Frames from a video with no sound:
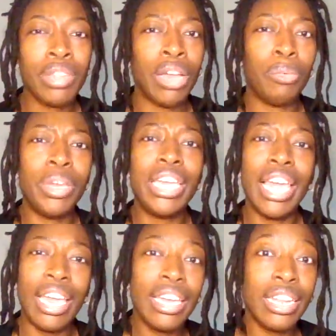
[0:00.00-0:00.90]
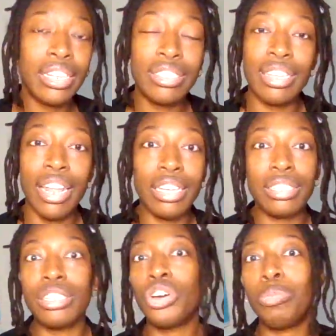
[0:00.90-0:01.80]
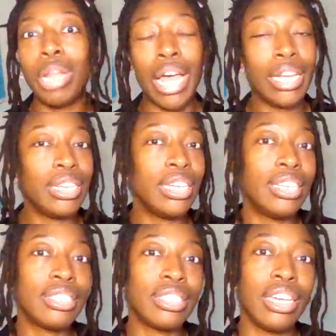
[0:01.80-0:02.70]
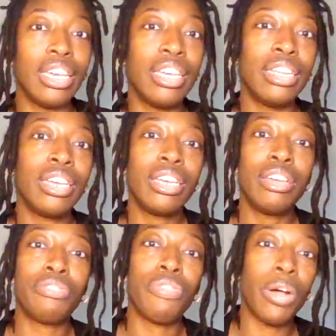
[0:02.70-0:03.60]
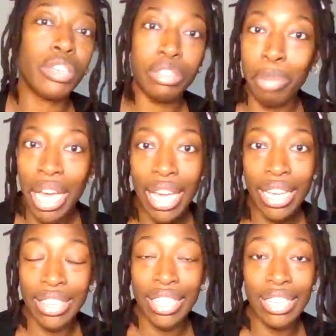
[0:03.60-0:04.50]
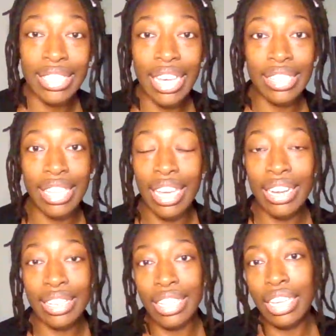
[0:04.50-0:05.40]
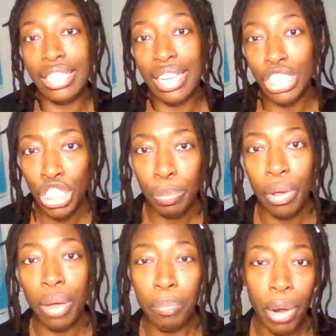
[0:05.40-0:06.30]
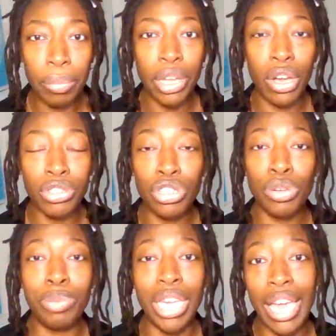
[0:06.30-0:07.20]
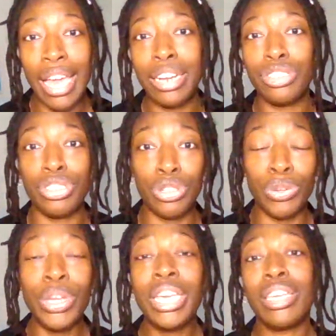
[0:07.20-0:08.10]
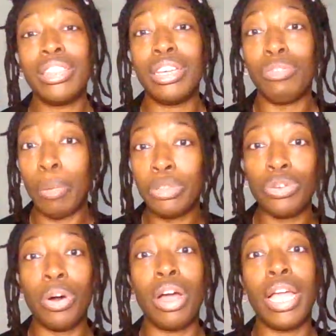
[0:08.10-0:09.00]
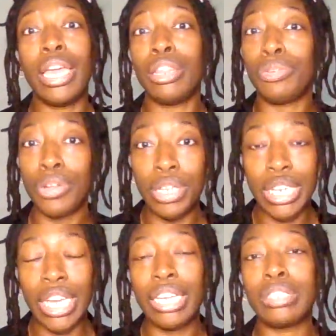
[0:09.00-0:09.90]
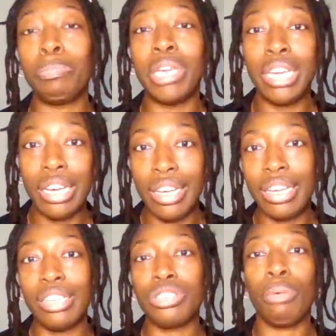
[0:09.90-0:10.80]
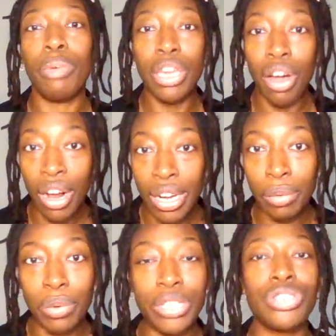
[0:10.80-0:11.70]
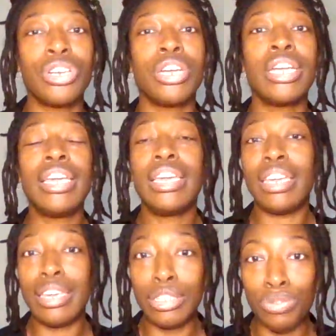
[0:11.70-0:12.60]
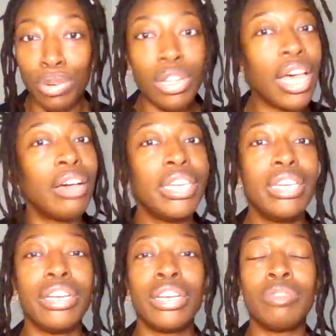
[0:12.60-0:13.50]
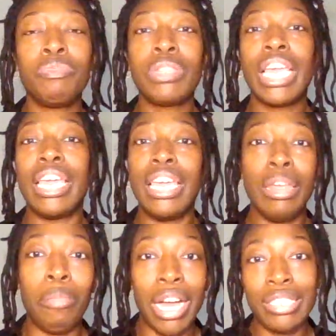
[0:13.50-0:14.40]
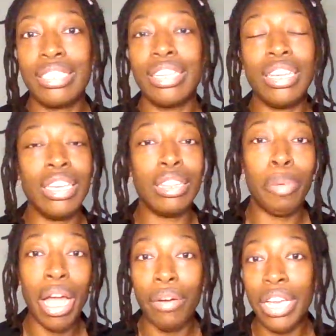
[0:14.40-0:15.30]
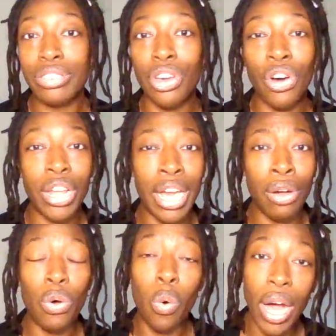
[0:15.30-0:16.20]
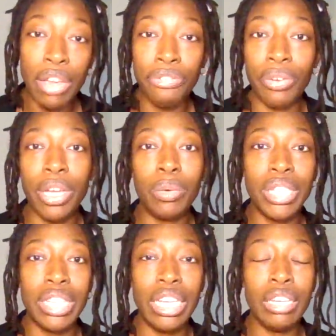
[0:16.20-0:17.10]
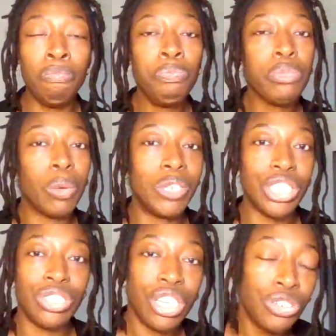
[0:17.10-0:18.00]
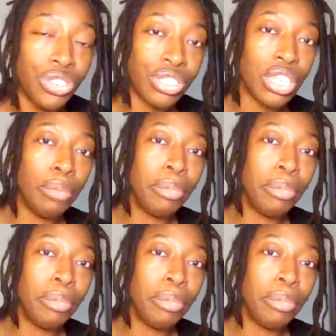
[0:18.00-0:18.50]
We can get into like snow blindness and frostbite and things like that. And I think that should probably also be added to the repertoire and the Rolodex, because we are in winter. It's real out here. In my city, the power has gone out quite frequently, which is interesting